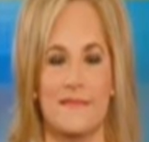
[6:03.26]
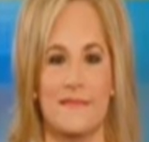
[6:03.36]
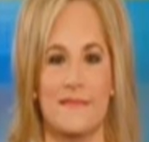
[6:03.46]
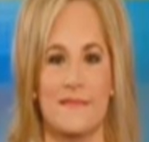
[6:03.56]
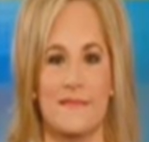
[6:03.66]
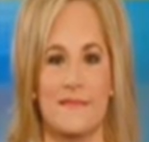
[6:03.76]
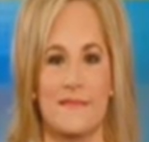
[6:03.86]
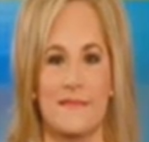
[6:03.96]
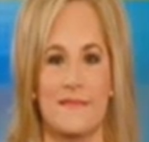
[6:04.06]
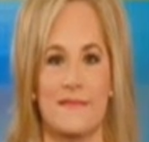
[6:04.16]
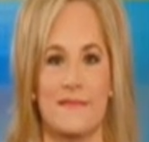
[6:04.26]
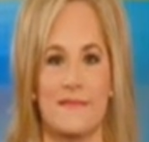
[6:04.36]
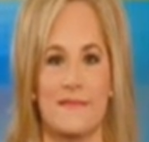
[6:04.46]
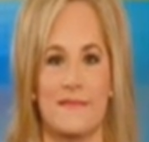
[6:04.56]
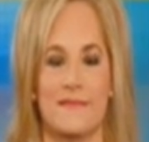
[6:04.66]

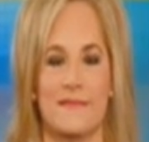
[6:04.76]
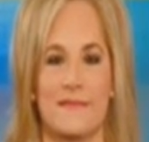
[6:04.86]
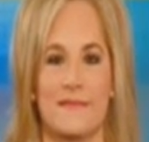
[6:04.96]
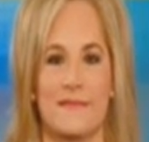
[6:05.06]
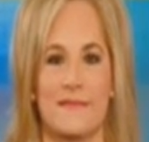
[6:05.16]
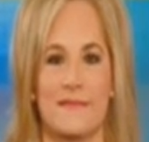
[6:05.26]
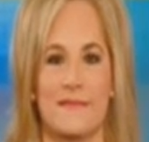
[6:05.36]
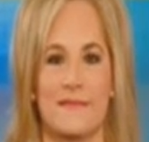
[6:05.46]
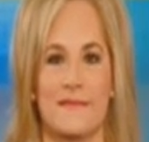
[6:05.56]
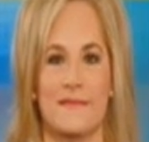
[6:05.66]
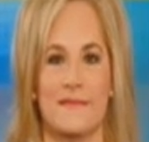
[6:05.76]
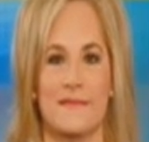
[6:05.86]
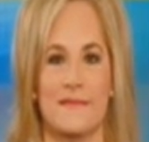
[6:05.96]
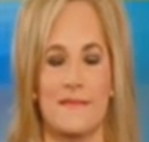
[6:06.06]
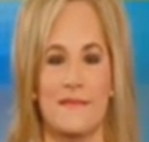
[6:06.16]

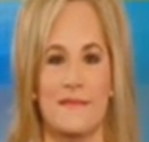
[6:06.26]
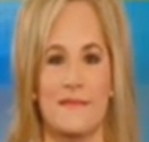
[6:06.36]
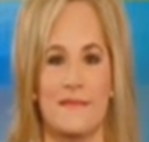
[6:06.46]
The person shown says nothing.